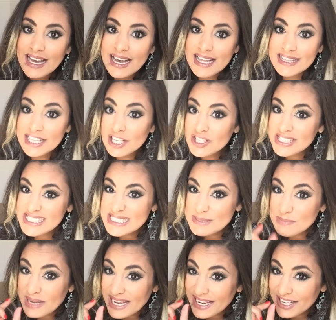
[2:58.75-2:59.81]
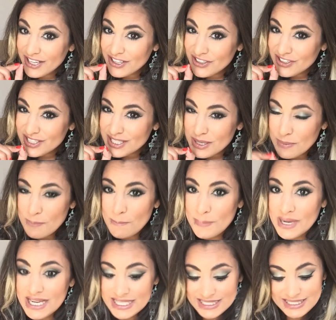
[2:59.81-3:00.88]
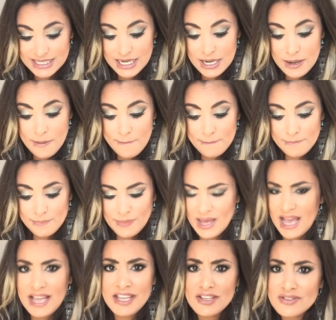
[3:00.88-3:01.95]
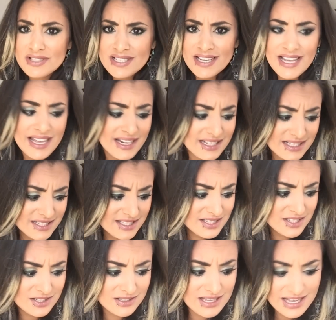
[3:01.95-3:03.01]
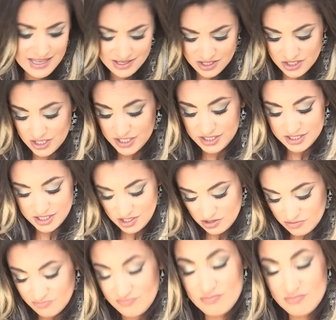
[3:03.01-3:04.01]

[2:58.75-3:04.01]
a little expired, but I used it and it's still good, so